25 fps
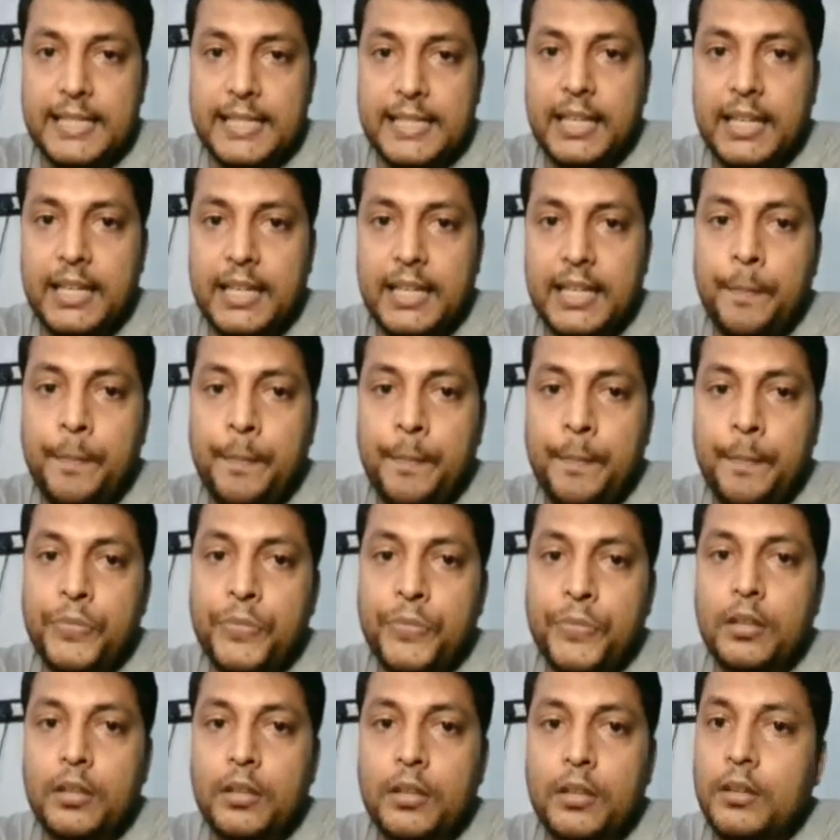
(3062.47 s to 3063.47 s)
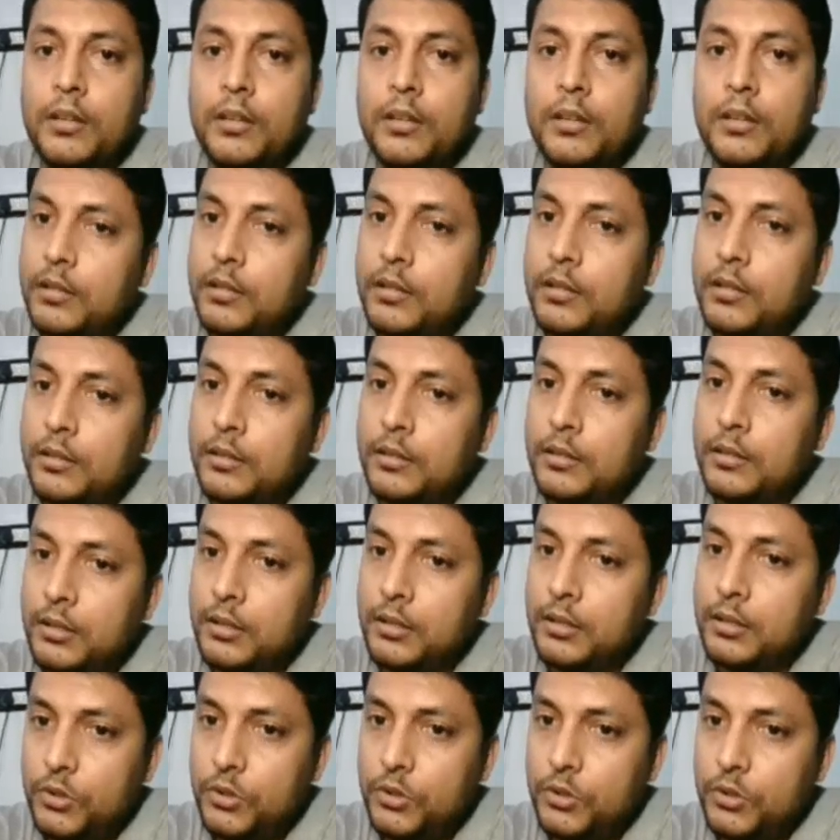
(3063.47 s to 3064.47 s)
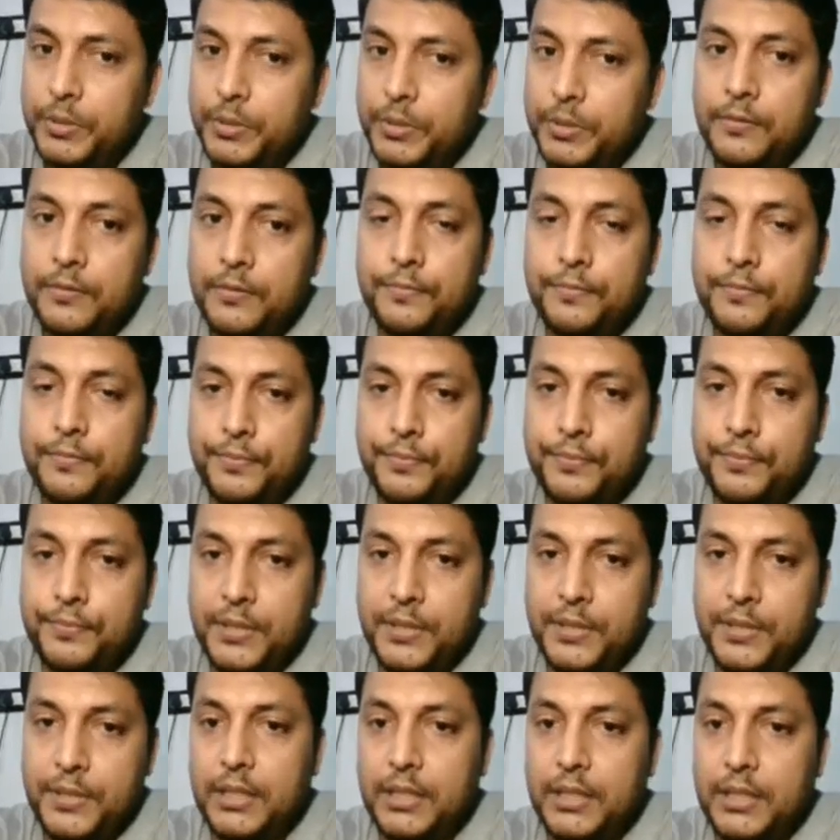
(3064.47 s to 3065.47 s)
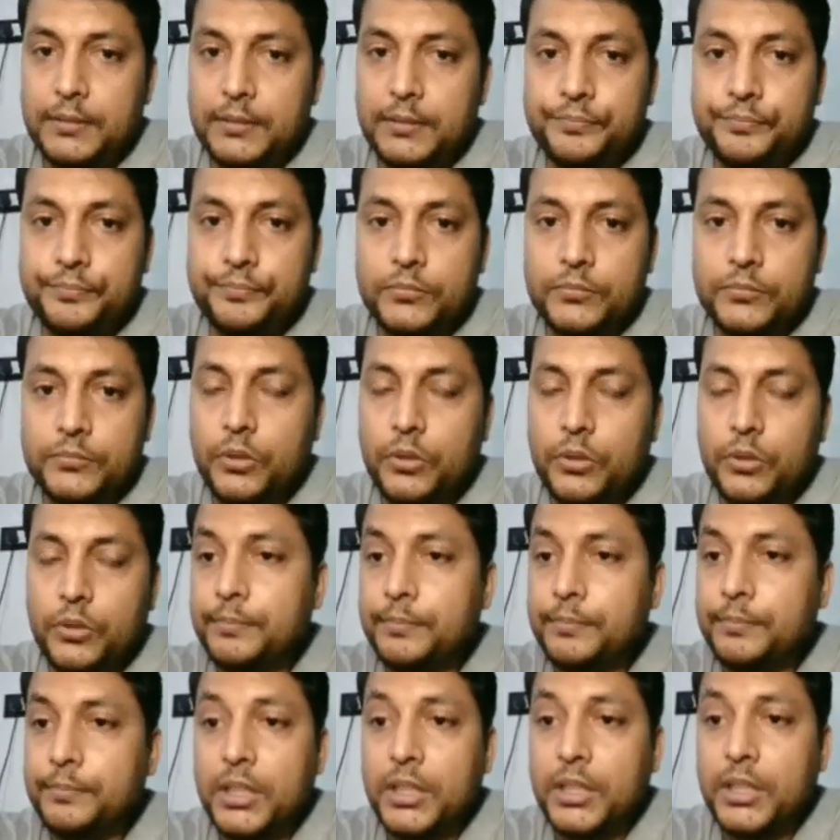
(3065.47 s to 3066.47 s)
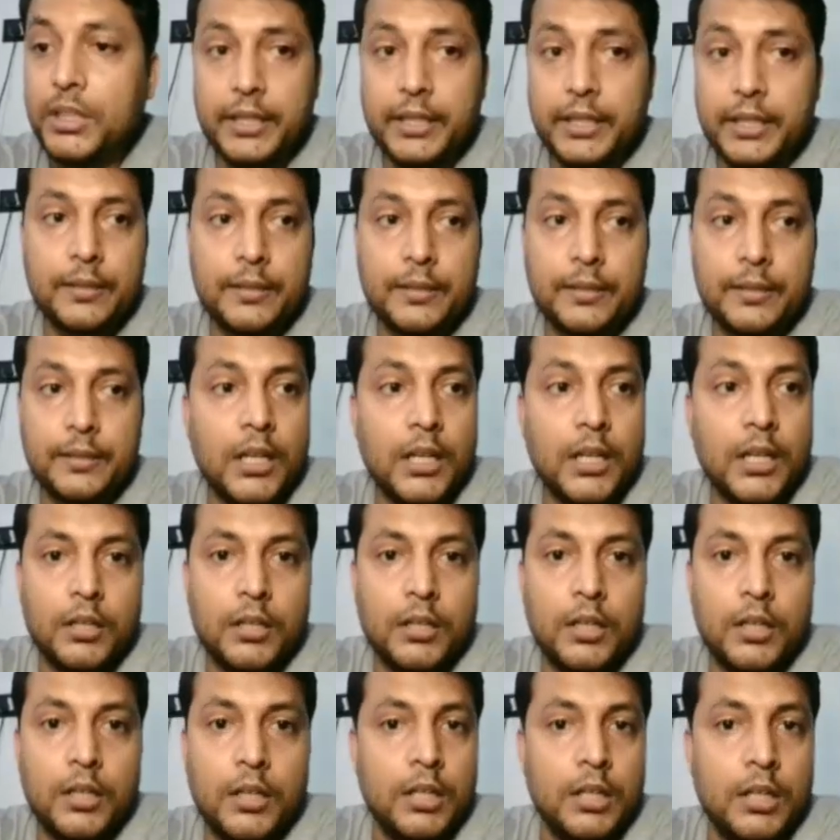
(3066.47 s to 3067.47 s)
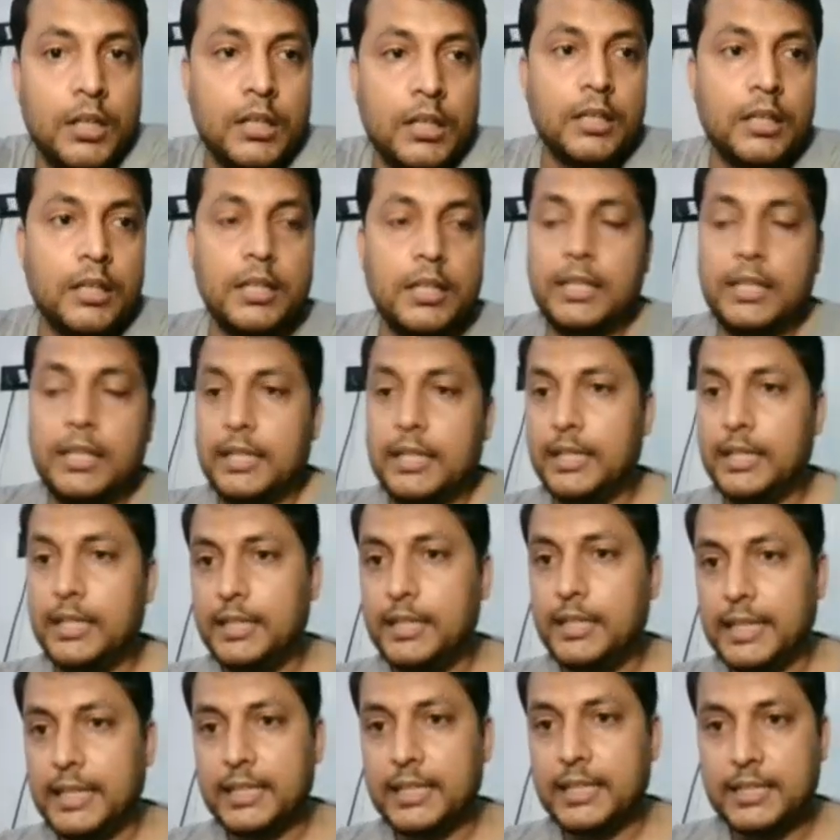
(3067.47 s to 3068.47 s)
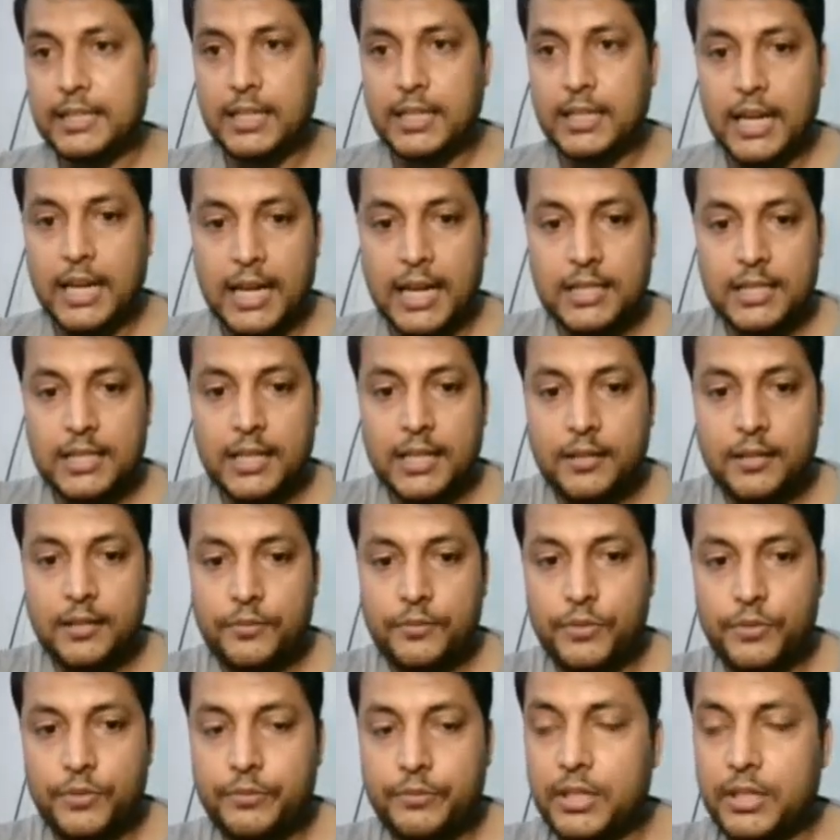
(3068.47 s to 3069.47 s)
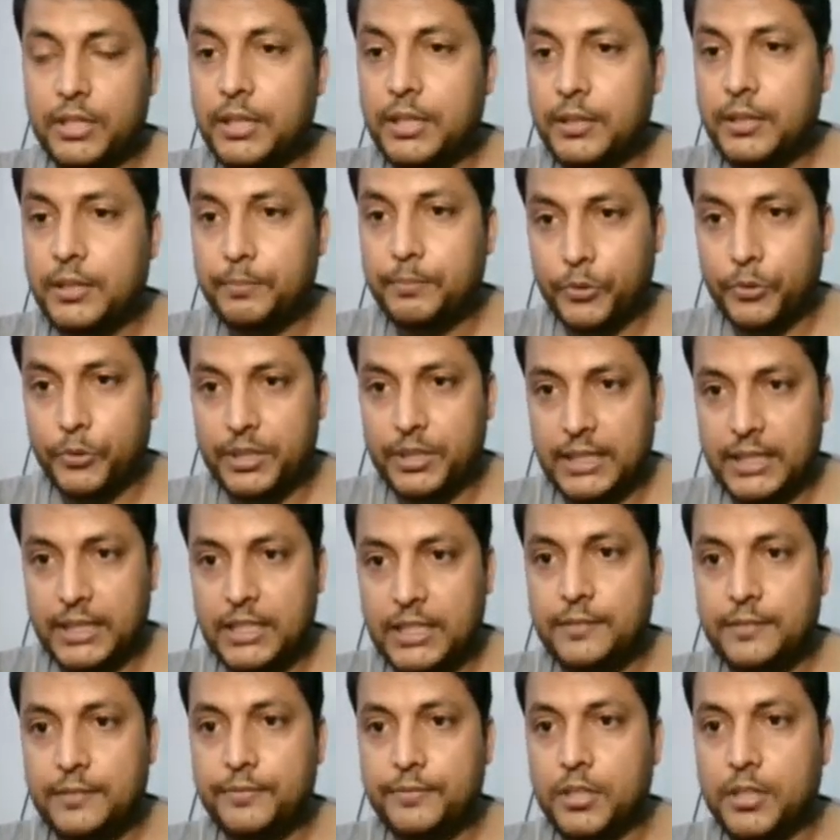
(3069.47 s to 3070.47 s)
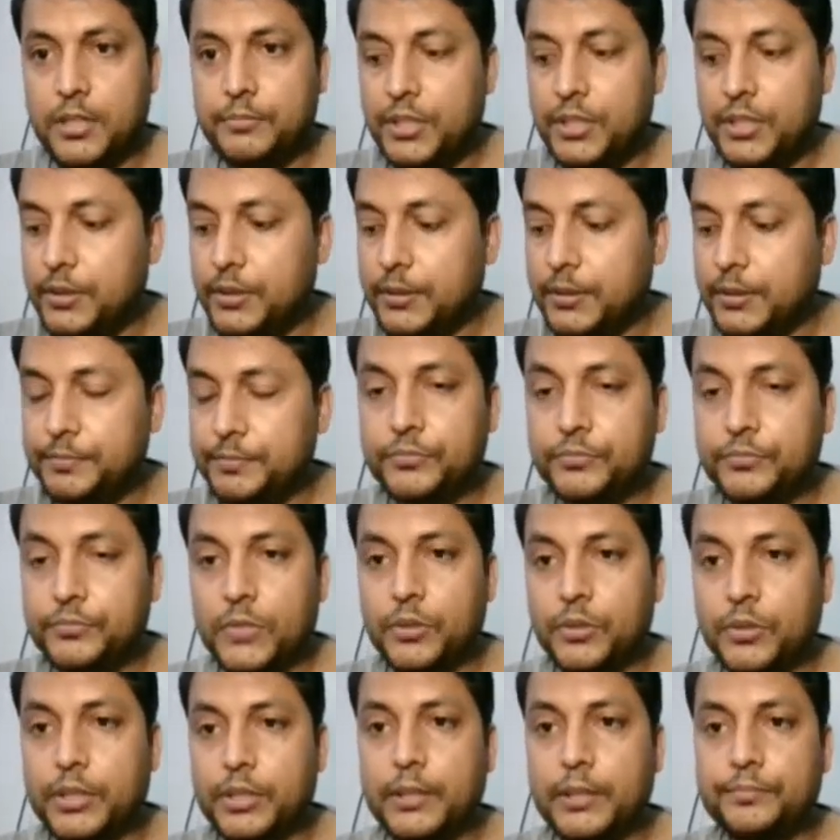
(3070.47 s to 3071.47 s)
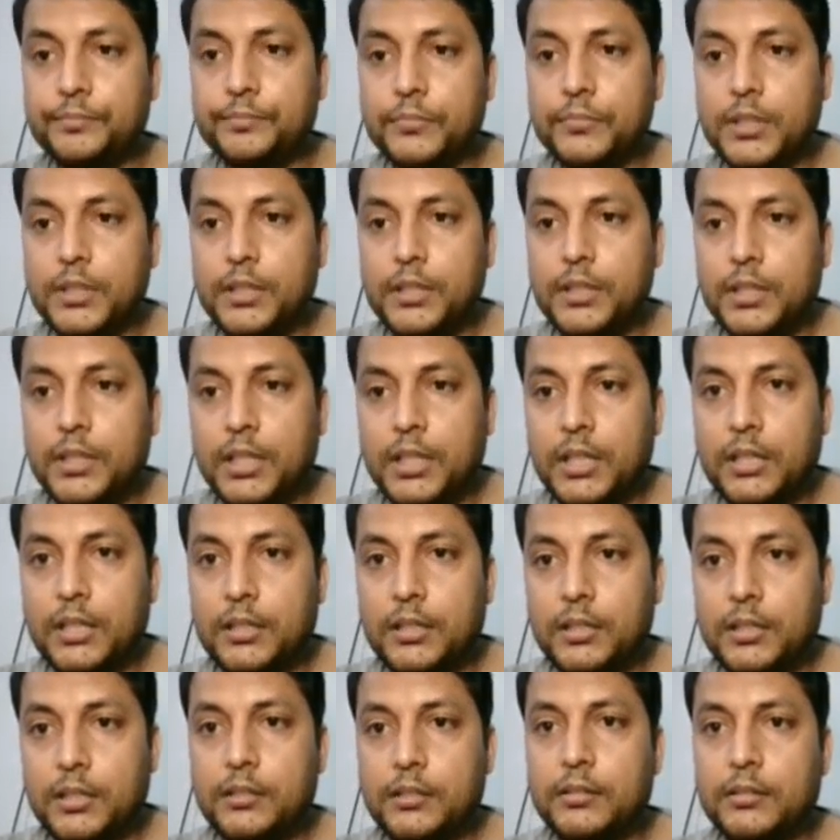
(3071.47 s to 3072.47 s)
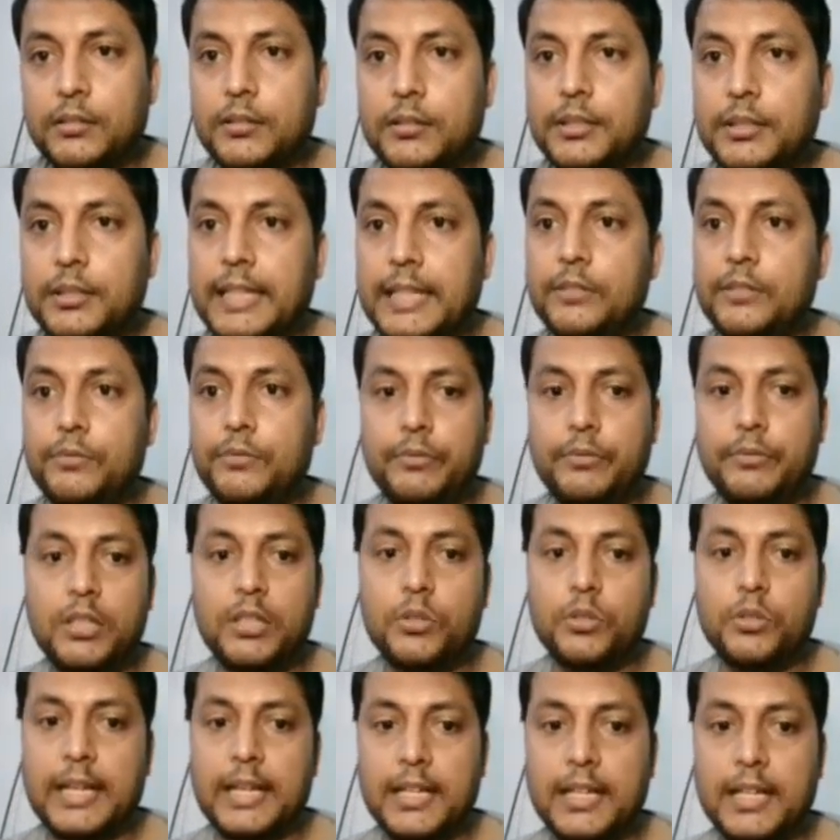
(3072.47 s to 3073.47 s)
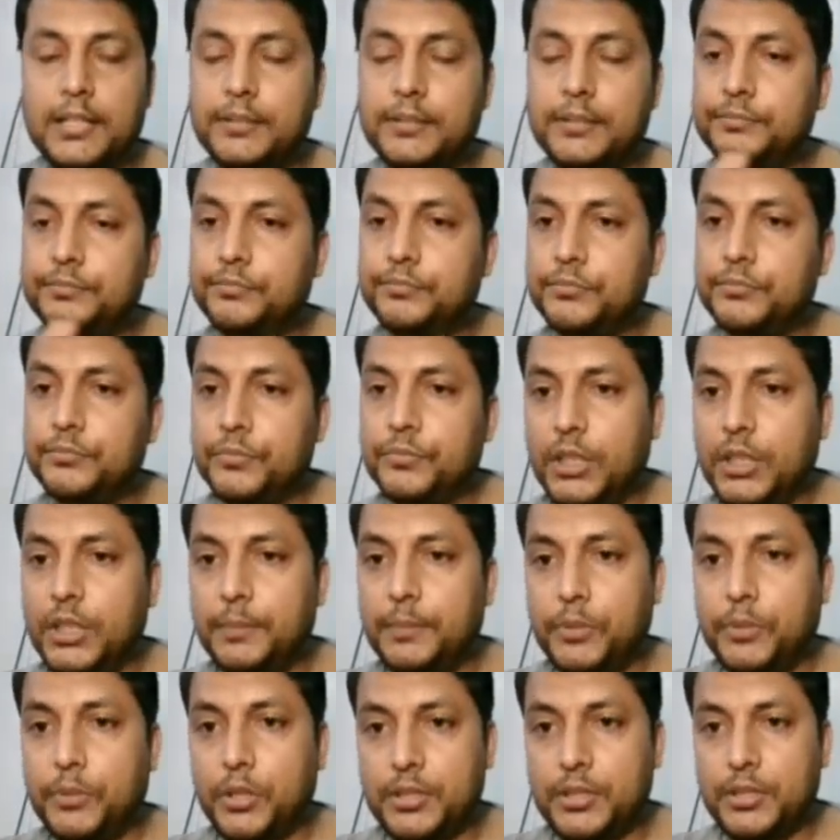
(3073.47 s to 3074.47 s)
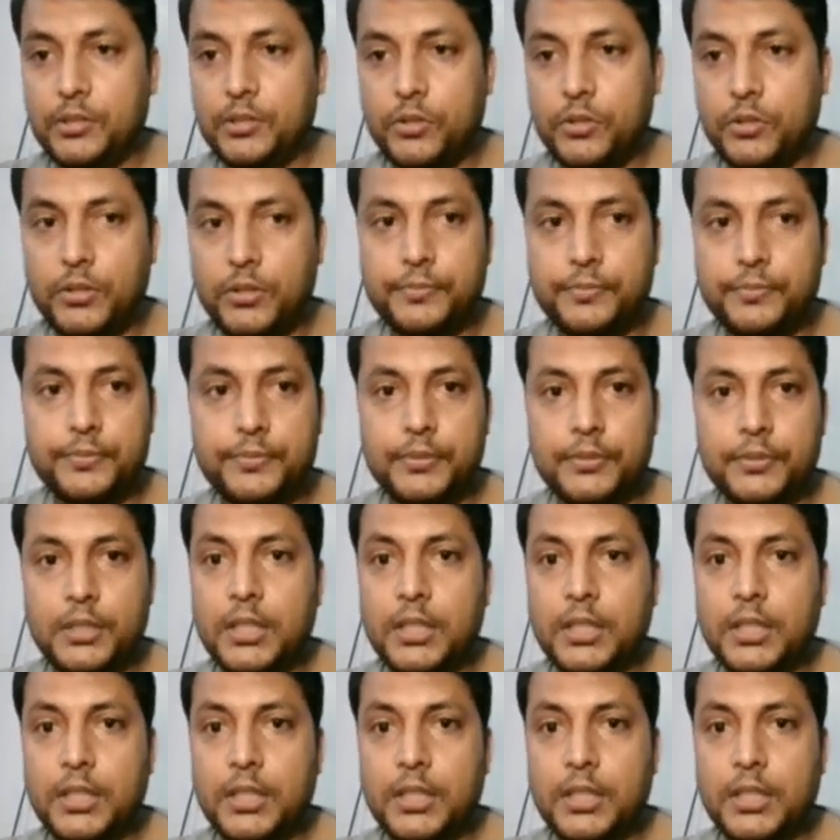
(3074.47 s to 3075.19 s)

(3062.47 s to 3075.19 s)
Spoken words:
in human female. Okay, great. In next class we will proceed from here. Okay, and we will look at the process of